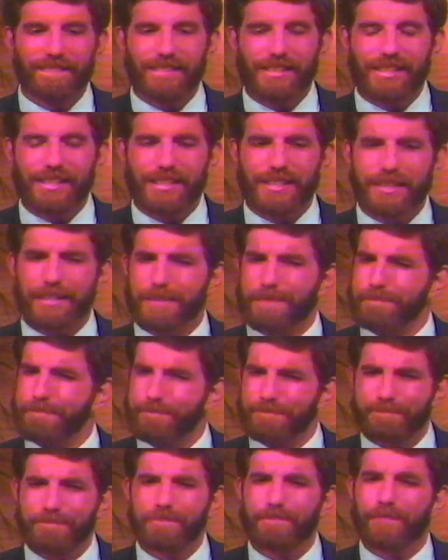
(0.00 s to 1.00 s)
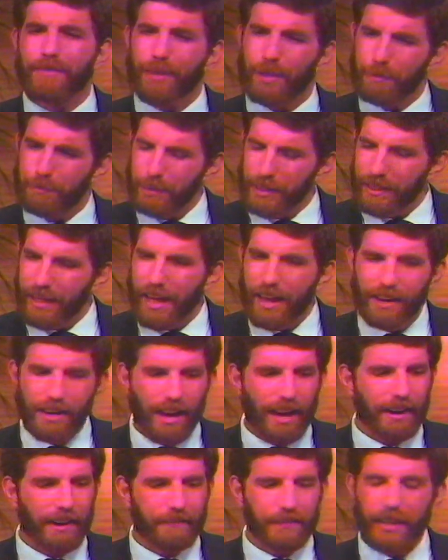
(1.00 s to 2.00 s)
But that
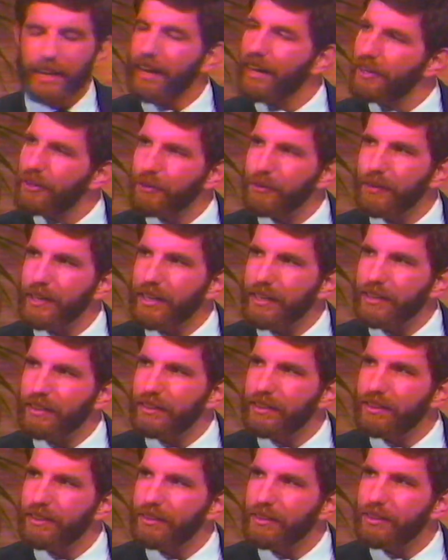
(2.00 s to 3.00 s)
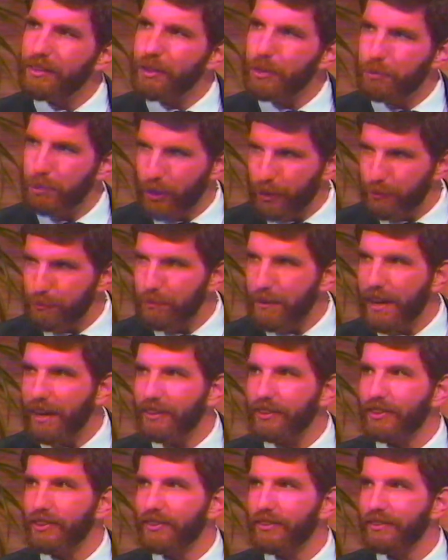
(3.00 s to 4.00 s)
night I began to read the book of
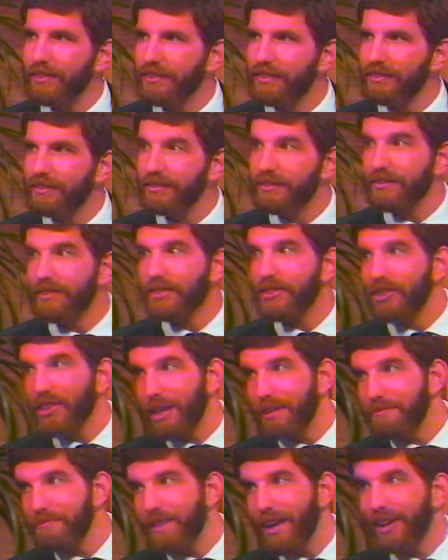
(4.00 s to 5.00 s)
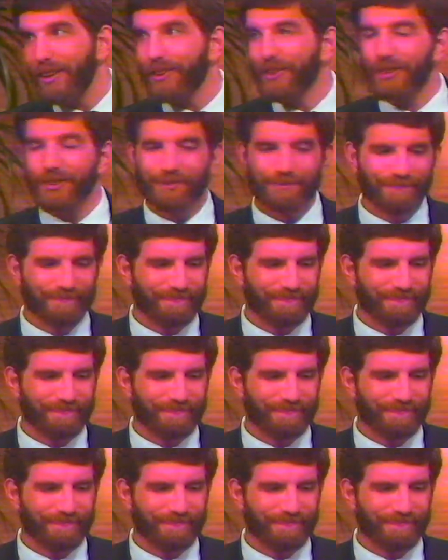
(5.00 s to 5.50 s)
Matthew, St. Matthew.